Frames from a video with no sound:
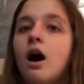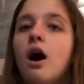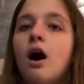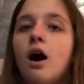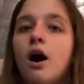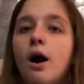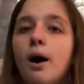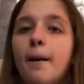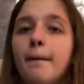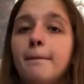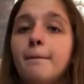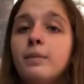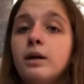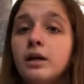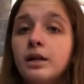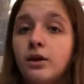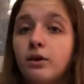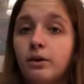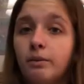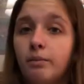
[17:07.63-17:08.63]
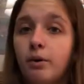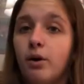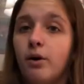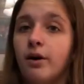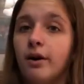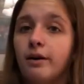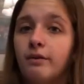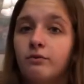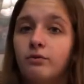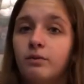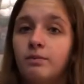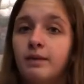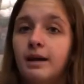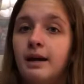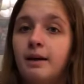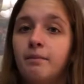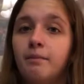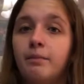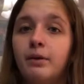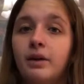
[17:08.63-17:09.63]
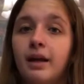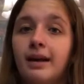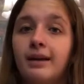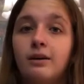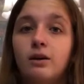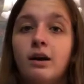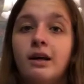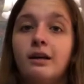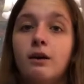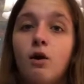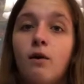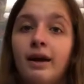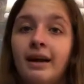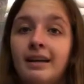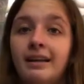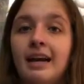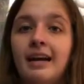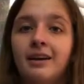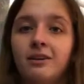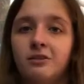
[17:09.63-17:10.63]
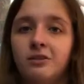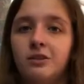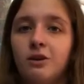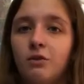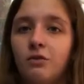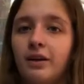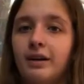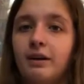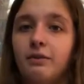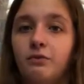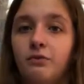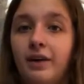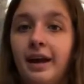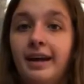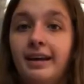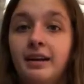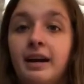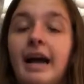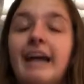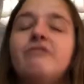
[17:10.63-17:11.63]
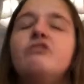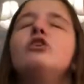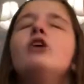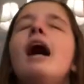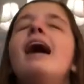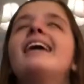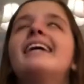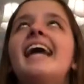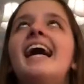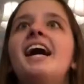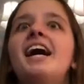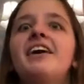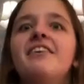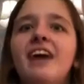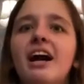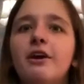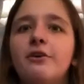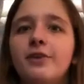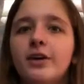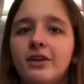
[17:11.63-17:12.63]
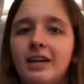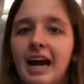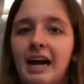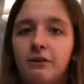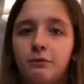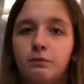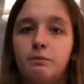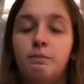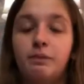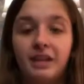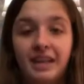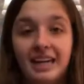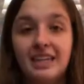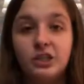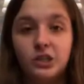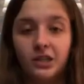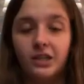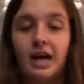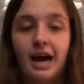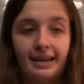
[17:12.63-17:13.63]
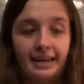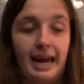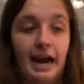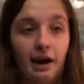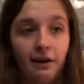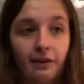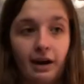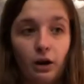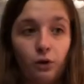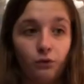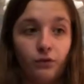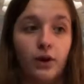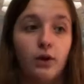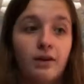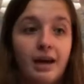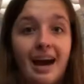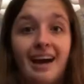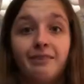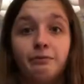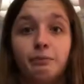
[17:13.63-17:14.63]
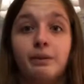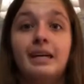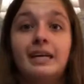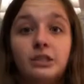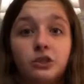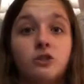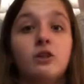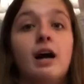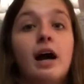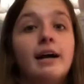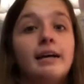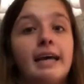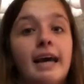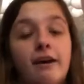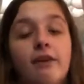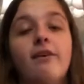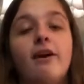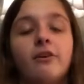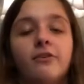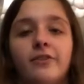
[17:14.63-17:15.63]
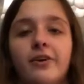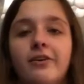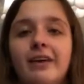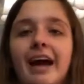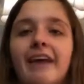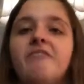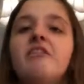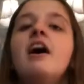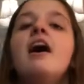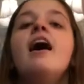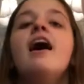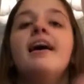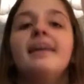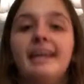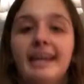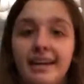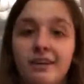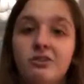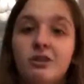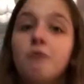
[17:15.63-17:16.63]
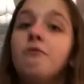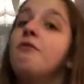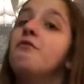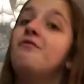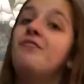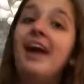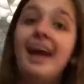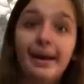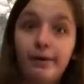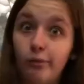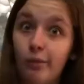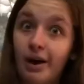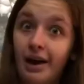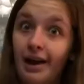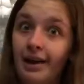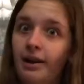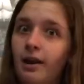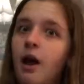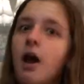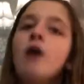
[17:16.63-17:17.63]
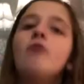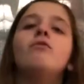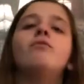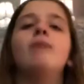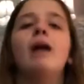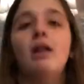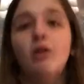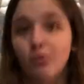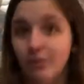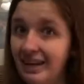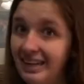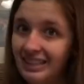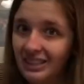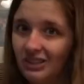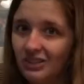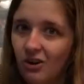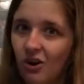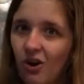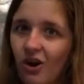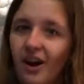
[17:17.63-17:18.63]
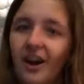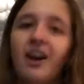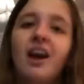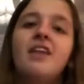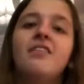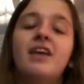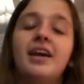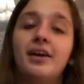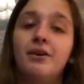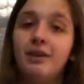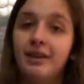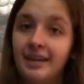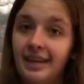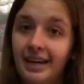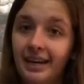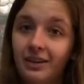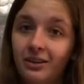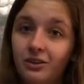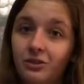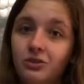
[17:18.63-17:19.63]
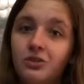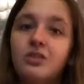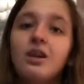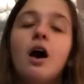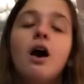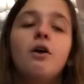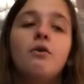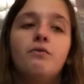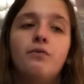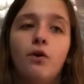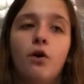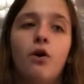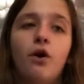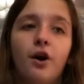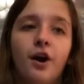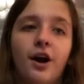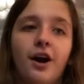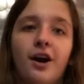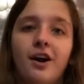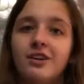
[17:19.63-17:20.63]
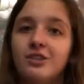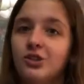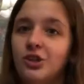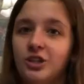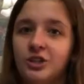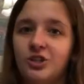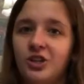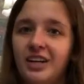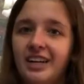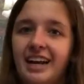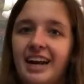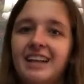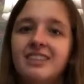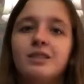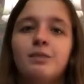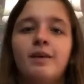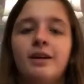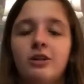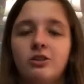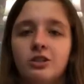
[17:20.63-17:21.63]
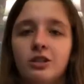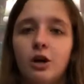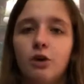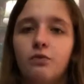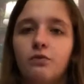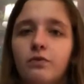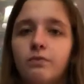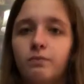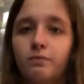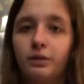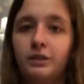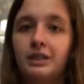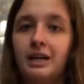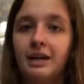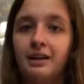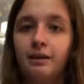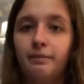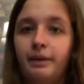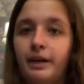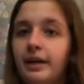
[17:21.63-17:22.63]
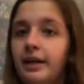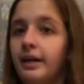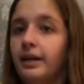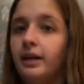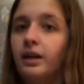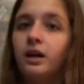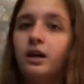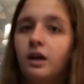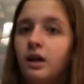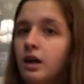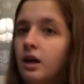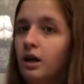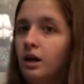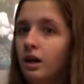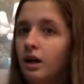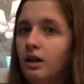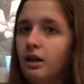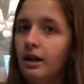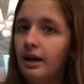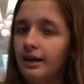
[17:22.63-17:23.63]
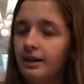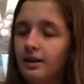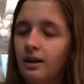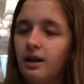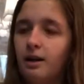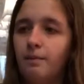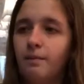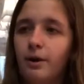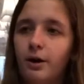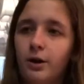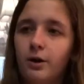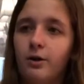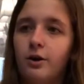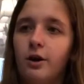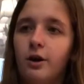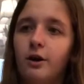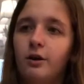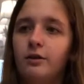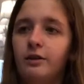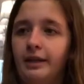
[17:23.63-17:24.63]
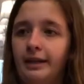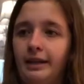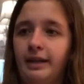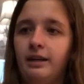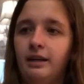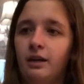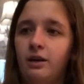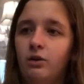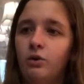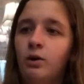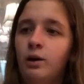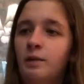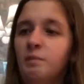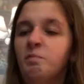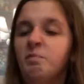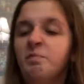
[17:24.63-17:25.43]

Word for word: Um, you could borrow it from them, but like go, go and get yourself like a fake knife. Do not carry around a real knife. Please do not carry around a real knife. Please do not carry around a real knife. Getting yourself a fake one from the Halloween store that you can use for trick-or-treating to make yourself pretend to be like a murderer, like, you know.